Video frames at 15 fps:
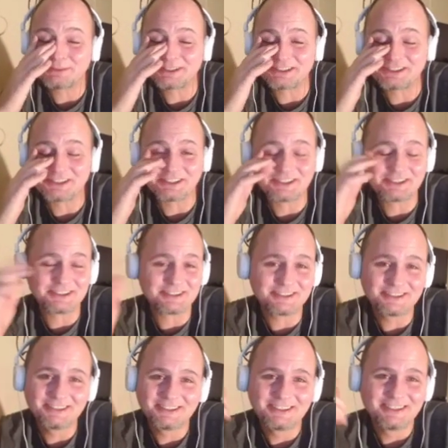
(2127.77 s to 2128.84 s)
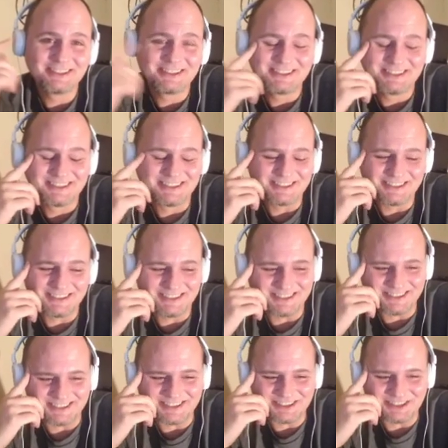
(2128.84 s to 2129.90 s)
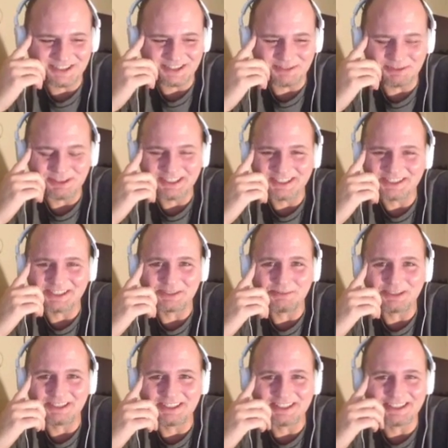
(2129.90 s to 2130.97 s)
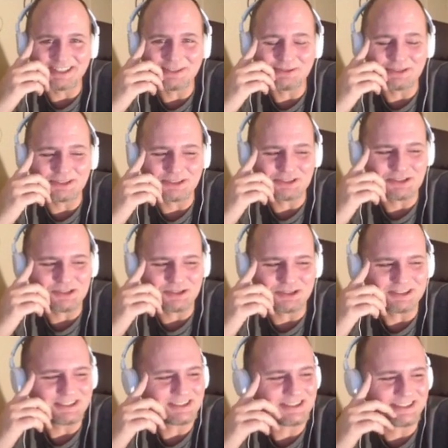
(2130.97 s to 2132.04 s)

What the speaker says: But it's just, it's just something that's in me and I can't really control it.